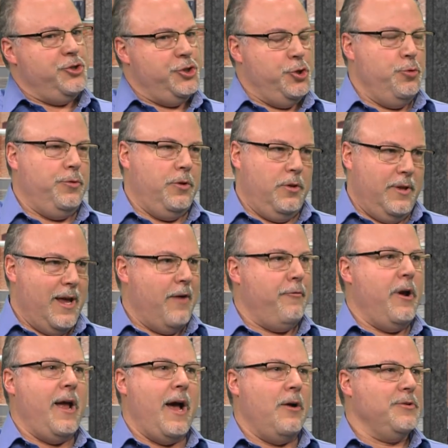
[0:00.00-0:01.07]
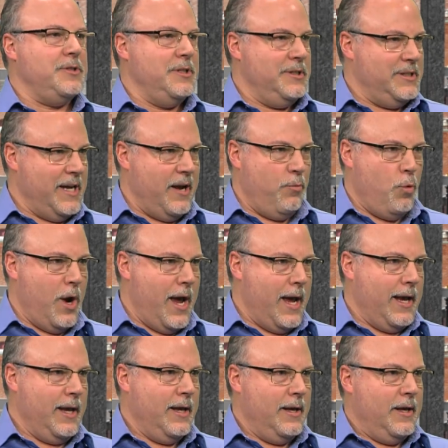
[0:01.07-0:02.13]
shoot every house the same
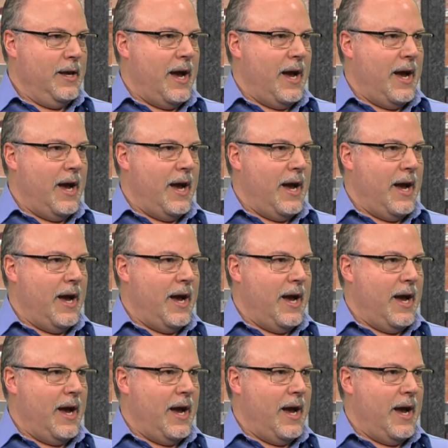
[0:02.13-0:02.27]
way.